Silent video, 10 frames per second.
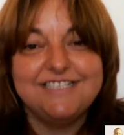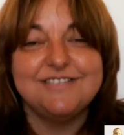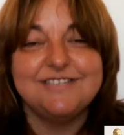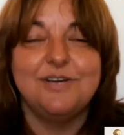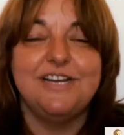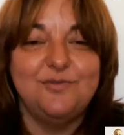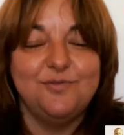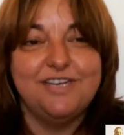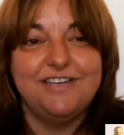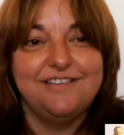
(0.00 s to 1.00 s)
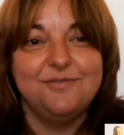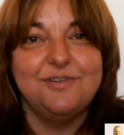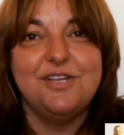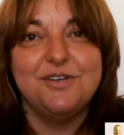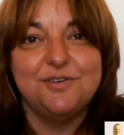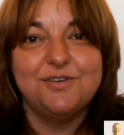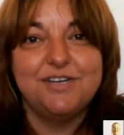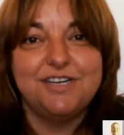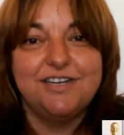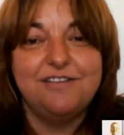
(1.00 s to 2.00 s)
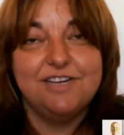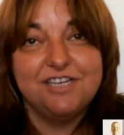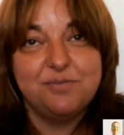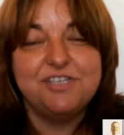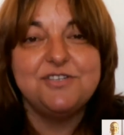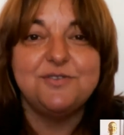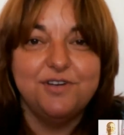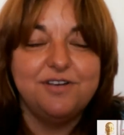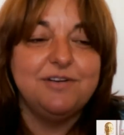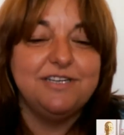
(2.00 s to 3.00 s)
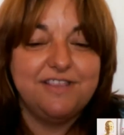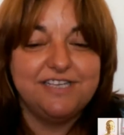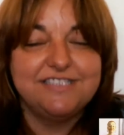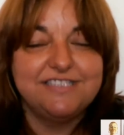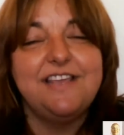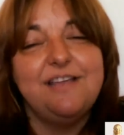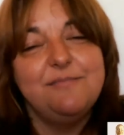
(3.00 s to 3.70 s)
when you invited me to talk about this theme,